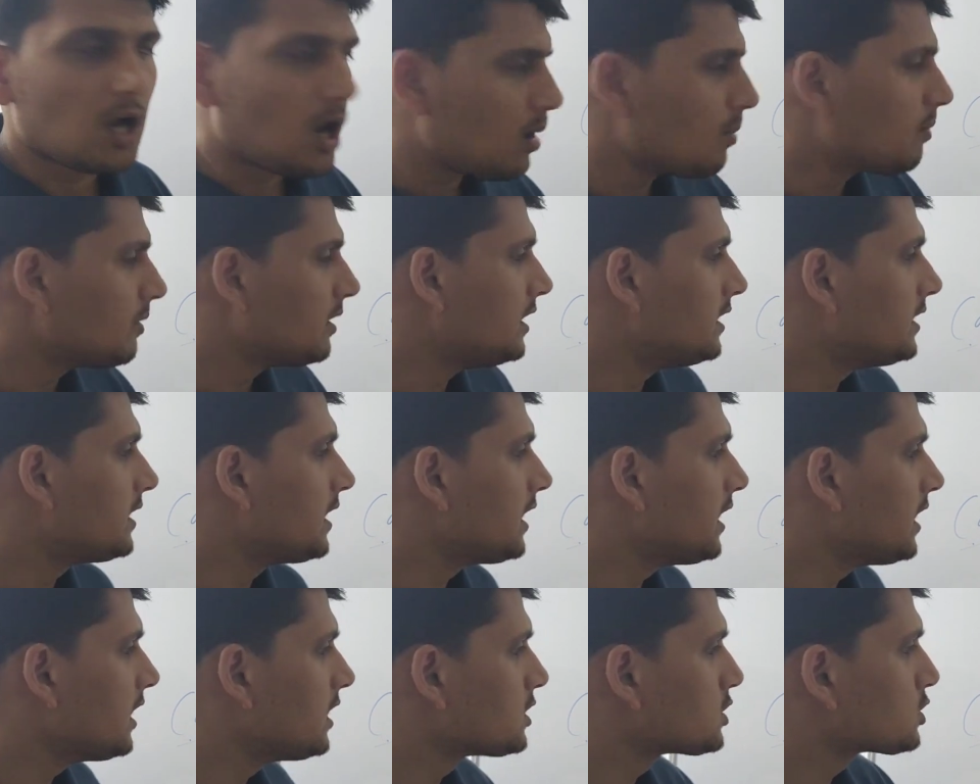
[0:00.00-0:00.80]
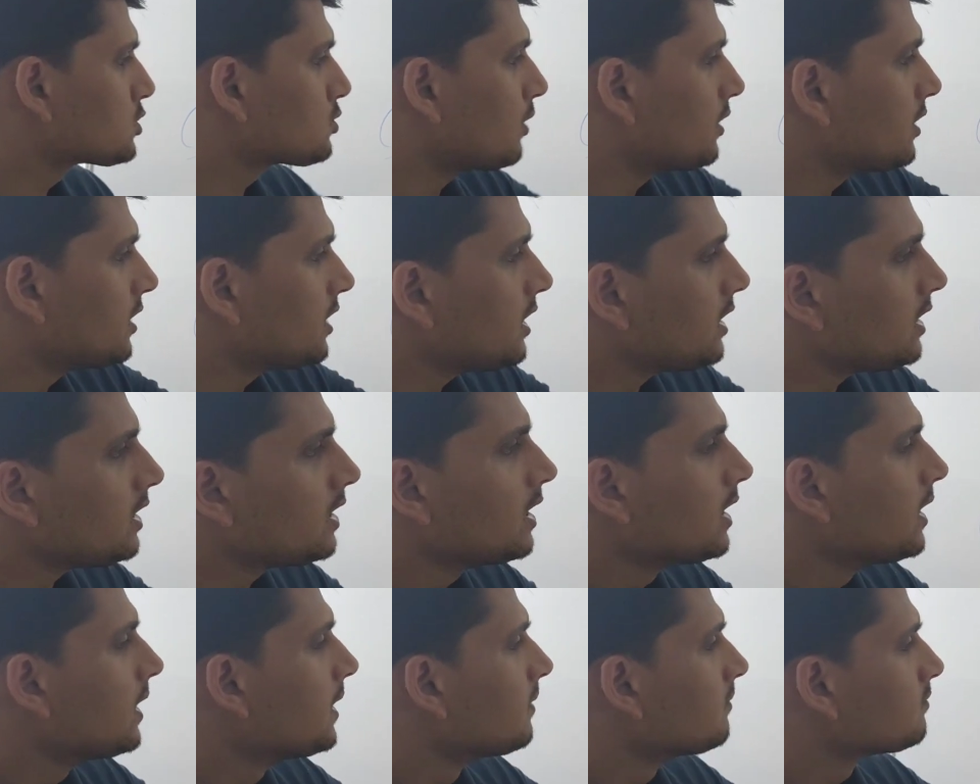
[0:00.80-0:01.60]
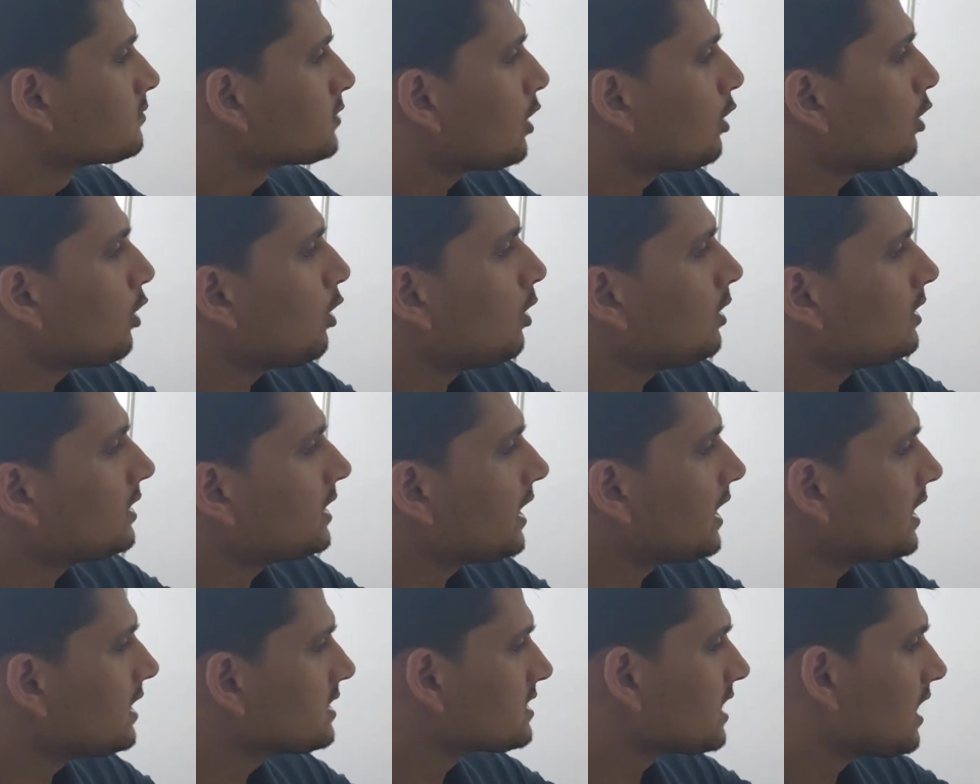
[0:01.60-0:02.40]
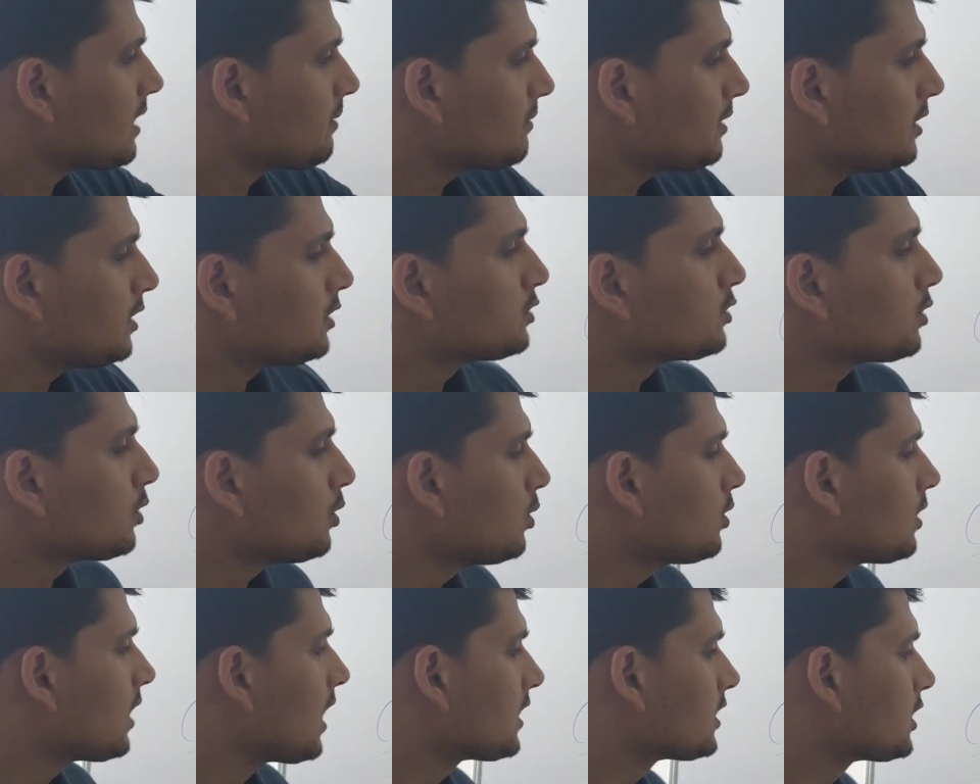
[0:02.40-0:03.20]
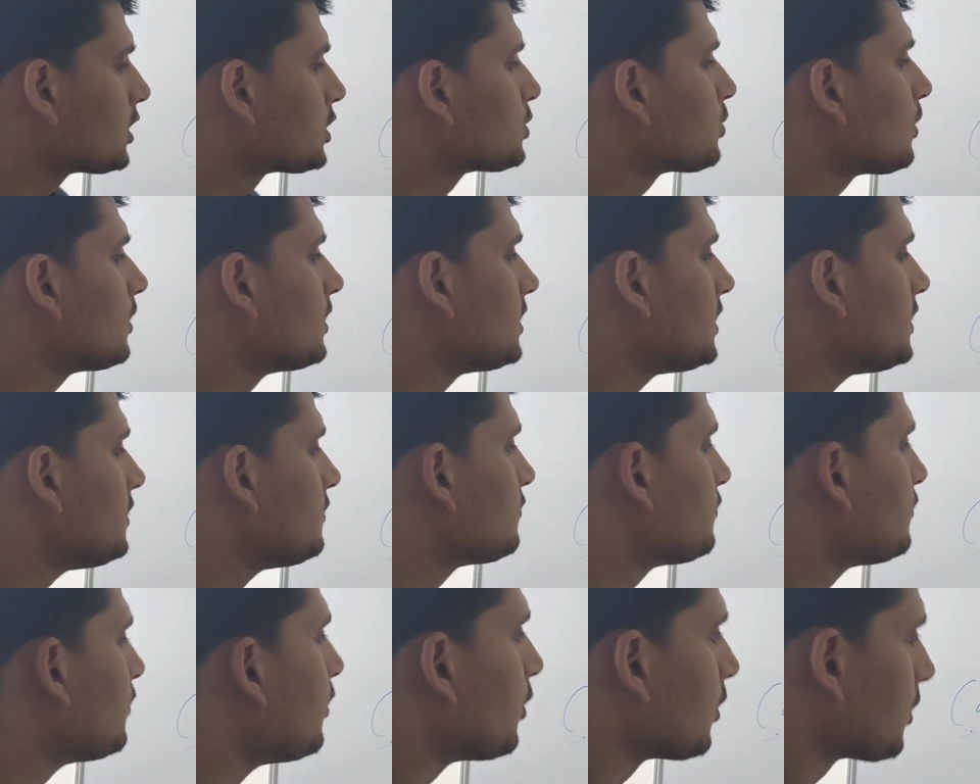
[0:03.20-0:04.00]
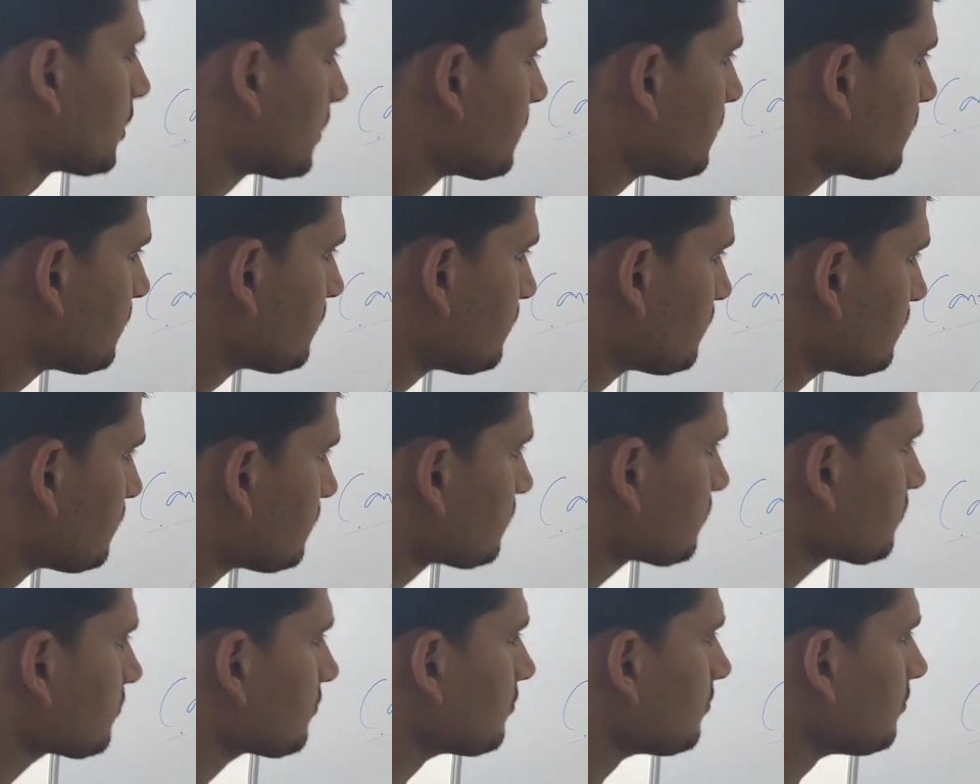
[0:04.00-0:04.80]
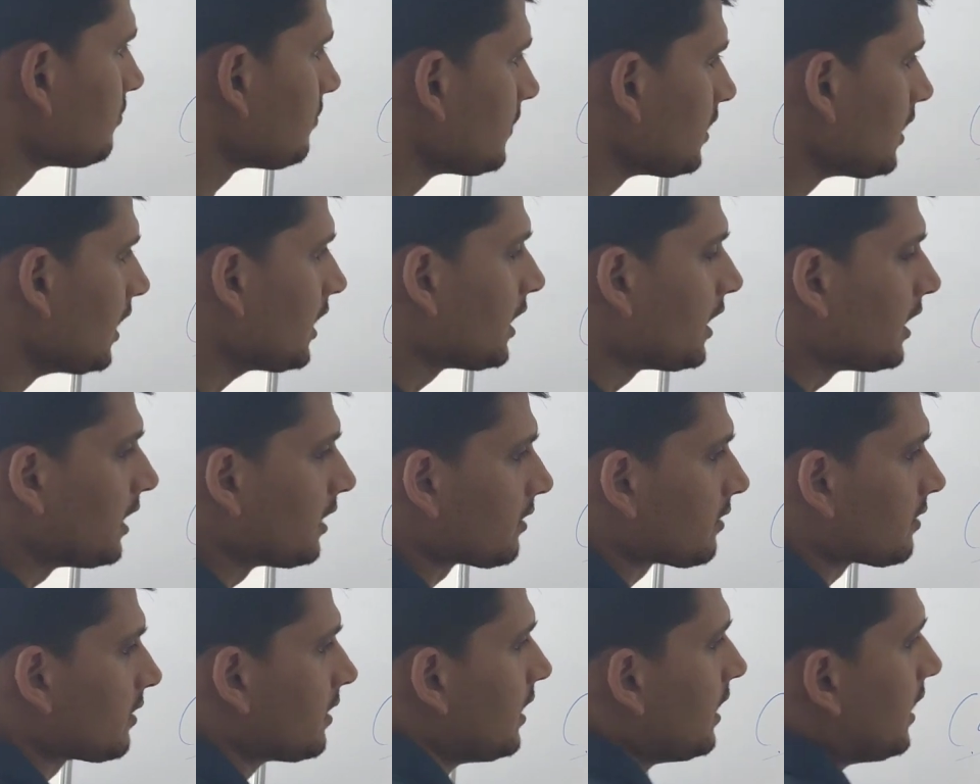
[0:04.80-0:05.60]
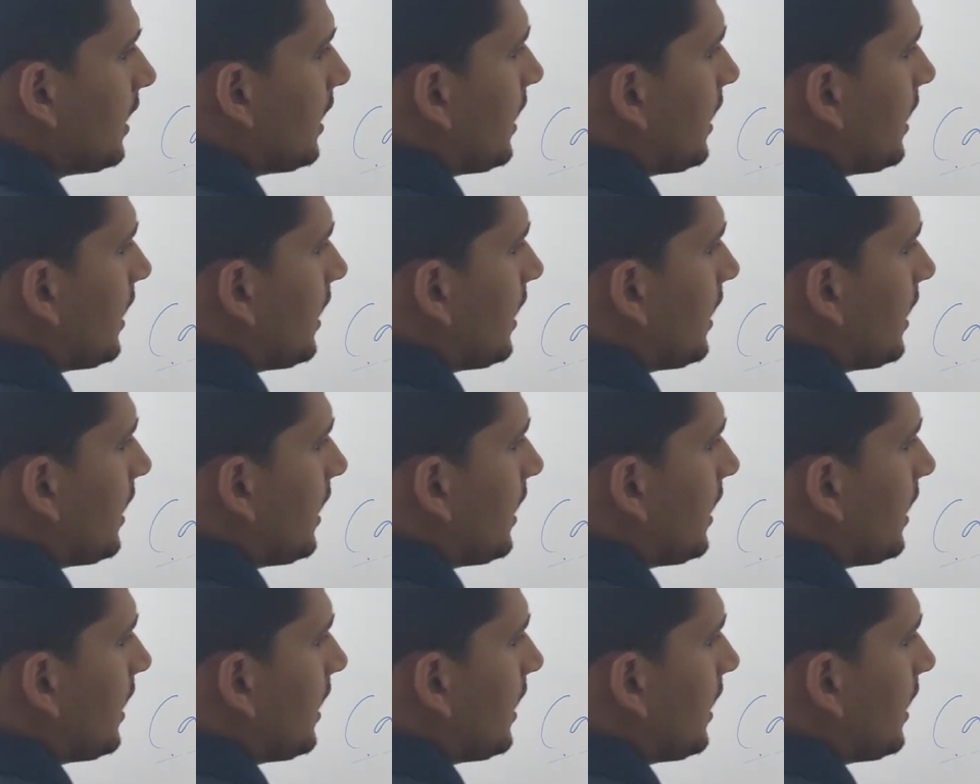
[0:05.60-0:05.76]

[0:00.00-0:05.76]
how many tales, 20, the all tales are being told are the 24 here,